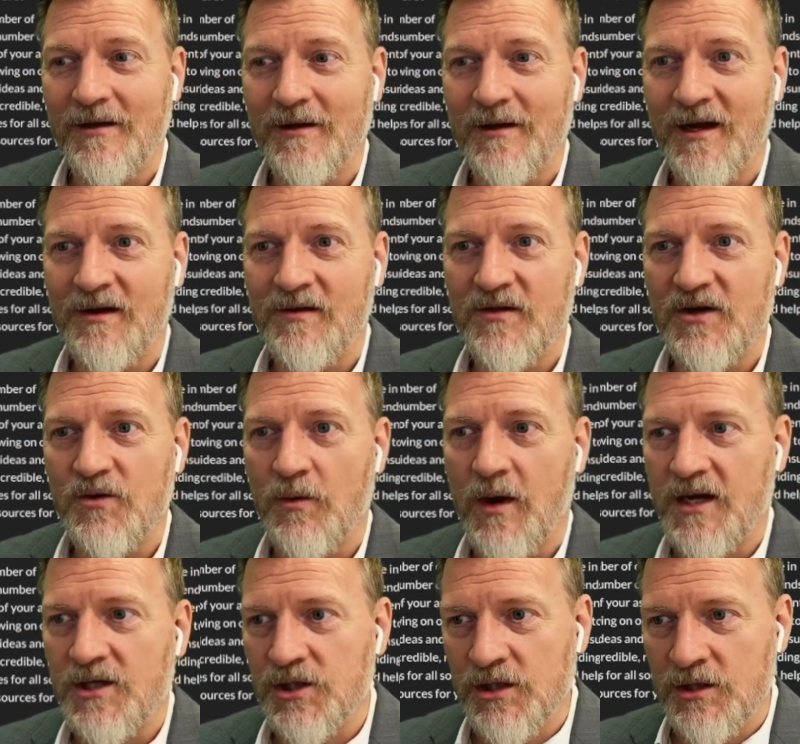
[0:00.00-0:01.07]
kind of the
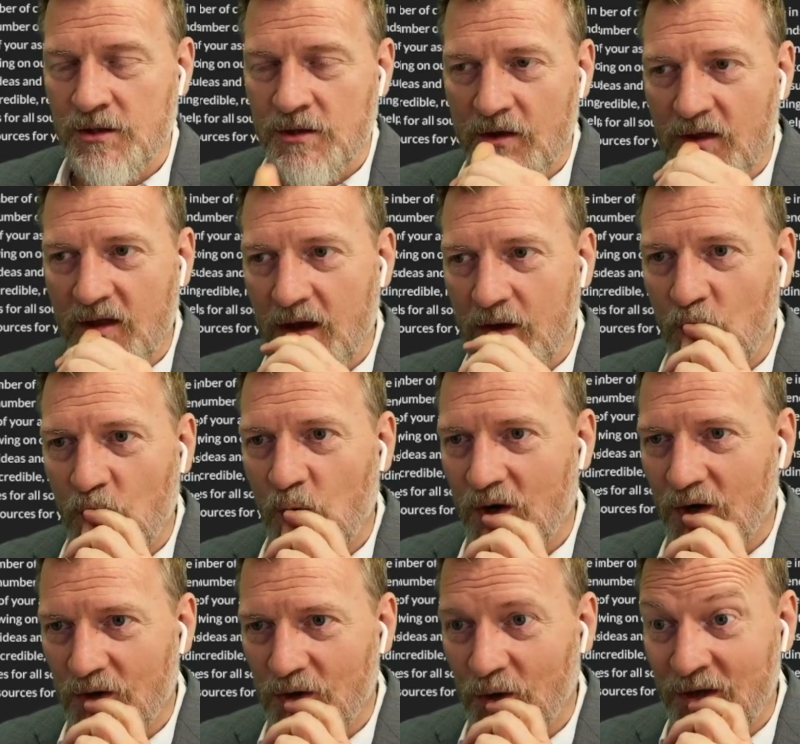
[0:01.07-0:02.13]
direction that
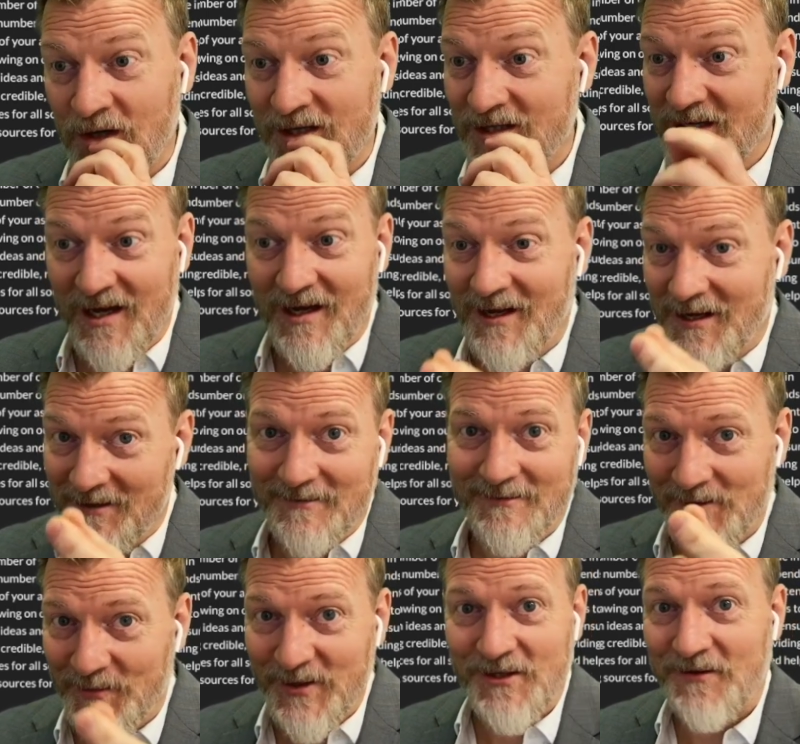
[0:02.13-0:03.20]
we're looking to take, and
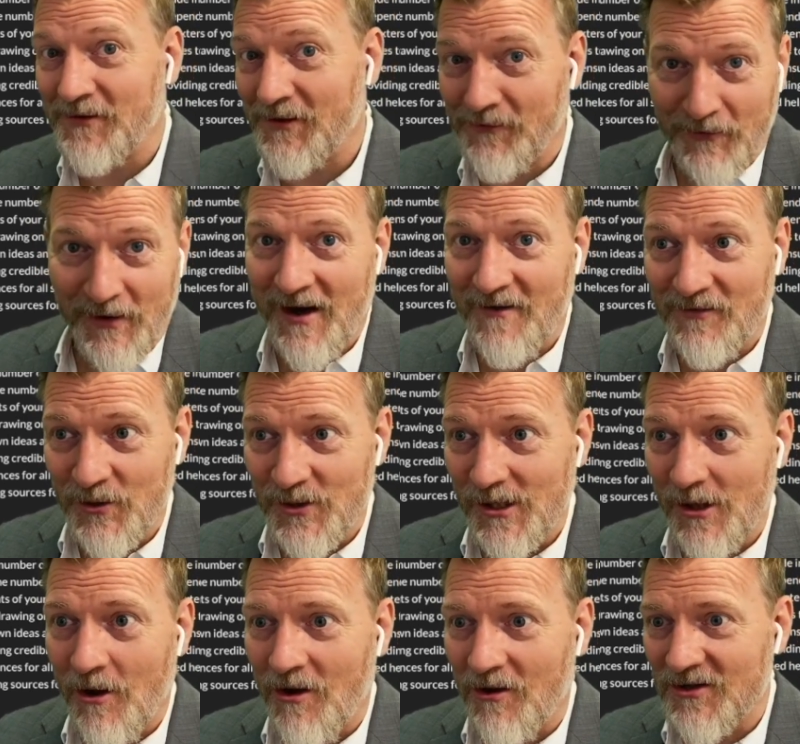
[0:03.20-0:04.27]
specifically if we have those
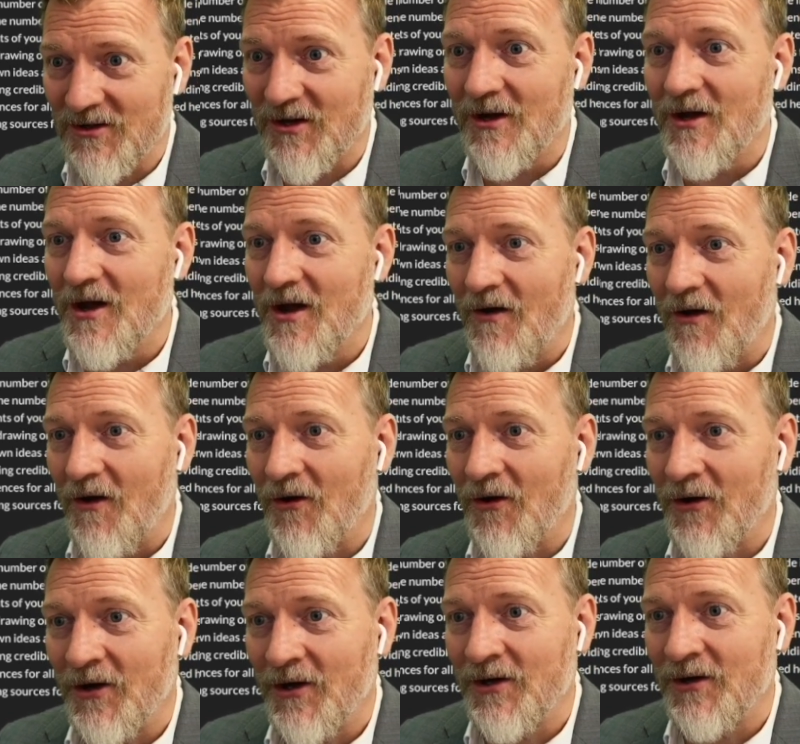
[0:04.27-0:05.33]
logs
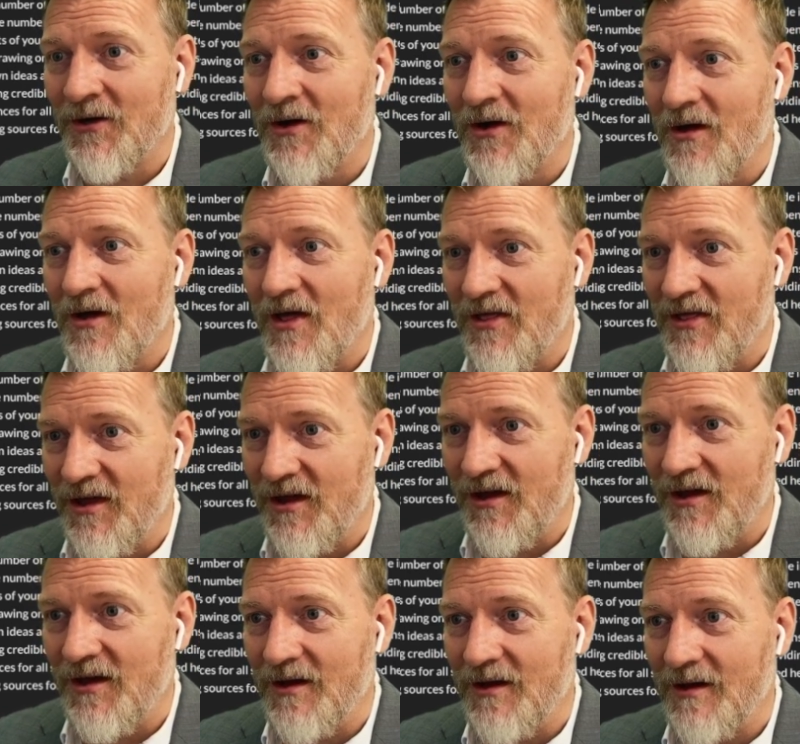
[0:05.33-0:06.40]
on
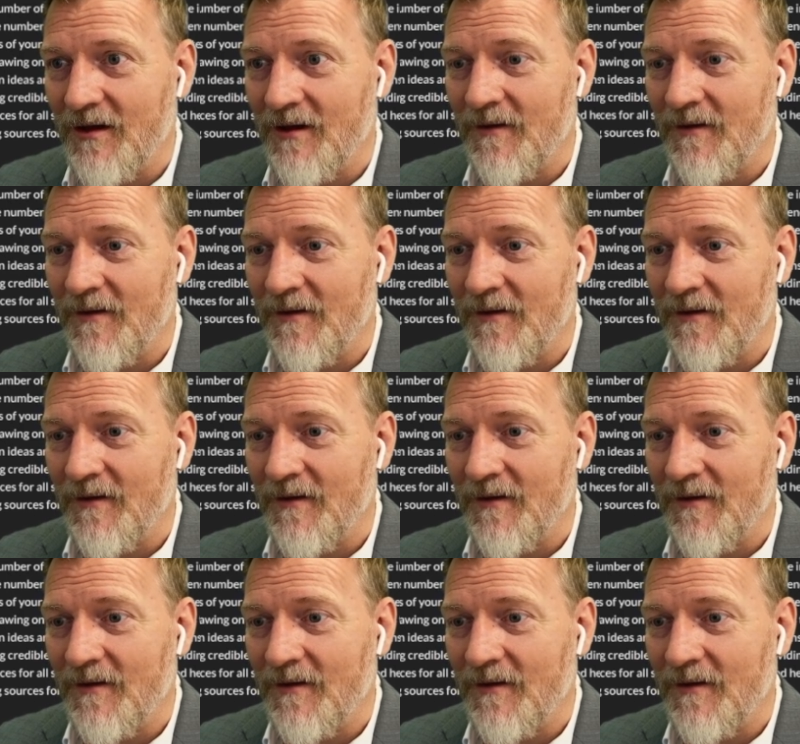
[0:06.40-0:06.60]
the